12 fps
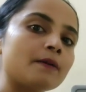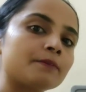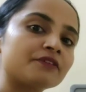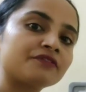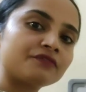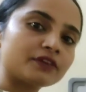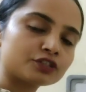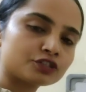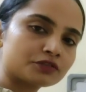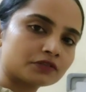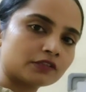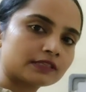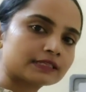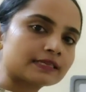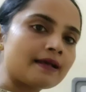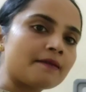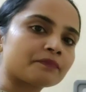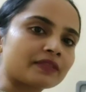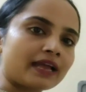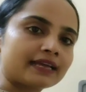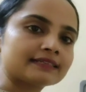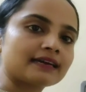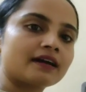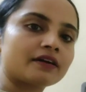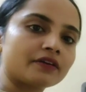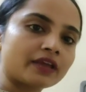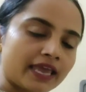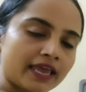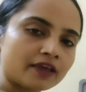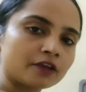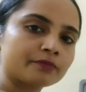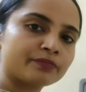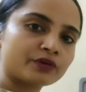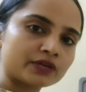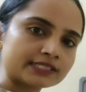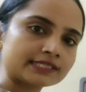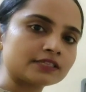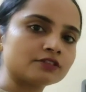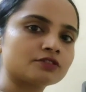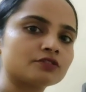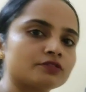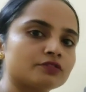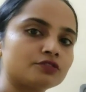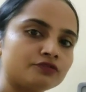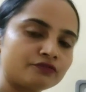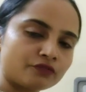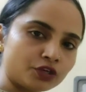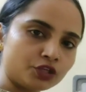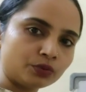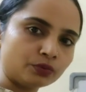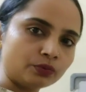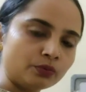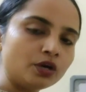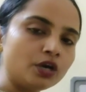professionals that are here present for you